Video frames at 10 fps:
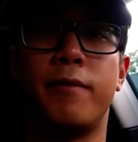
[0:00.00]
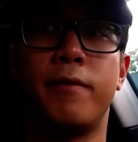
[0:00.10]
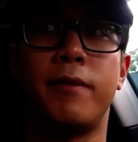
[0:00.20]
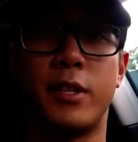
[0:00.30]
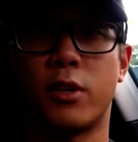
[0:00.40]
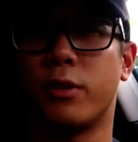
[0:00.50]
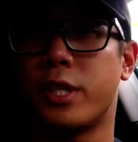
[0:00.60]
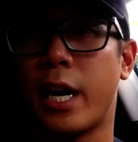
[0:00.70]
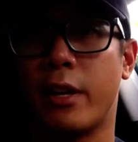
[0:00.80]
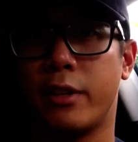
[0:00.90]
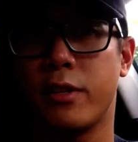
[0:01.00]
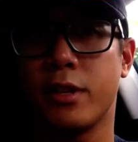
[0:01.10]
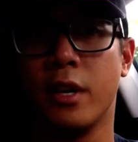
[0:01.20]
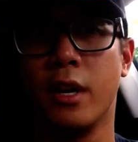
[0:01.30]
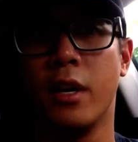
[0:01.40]
physical challenge.
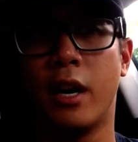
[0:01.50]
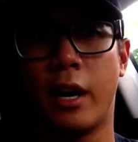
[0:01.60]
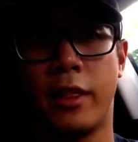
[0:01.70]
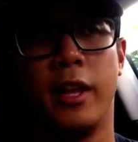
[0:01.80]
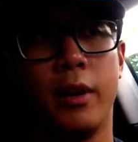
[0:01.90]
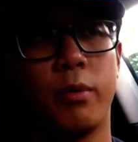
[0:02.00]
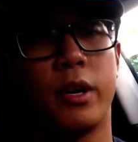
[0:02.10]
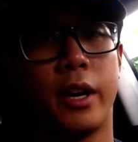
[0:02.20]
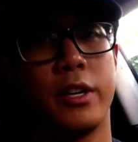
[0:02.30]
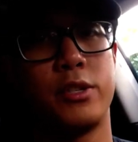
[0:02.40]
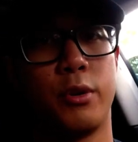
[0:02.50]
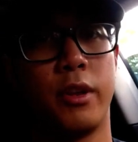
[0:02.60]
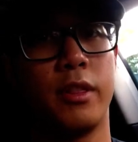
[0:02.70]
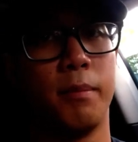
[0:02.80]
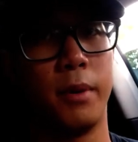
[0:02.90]
I think what I
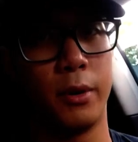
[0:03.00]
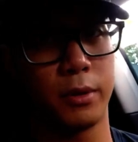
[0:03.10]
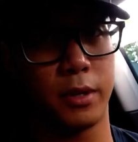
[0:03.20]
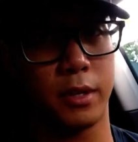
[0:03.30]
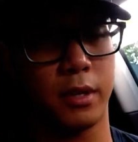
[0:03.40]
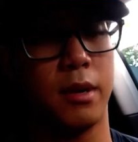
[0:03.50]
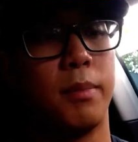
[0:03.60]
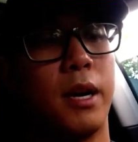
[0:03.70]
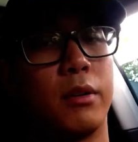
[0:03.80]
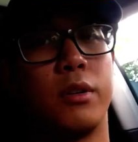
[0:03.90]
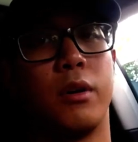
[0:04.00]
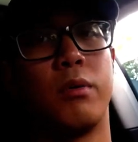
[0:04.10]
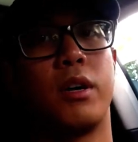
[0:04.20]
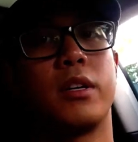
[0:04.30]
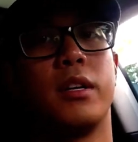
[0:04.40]
enjoyed the most about
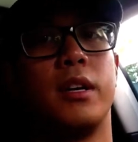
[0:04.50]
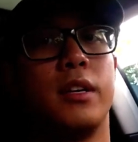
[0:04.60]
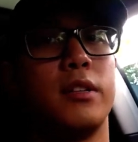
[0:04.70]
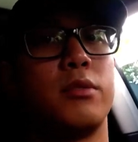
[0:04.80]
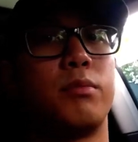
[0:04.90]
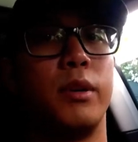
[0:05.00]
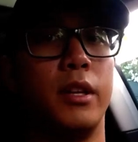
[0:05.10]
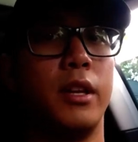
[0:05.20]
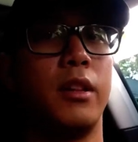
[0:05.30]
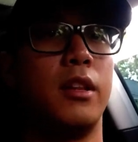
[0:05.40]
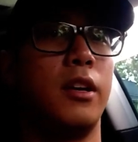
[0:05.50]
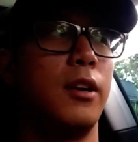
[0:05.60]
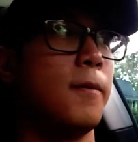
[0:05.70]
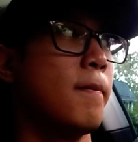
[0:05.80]
Goruck is really the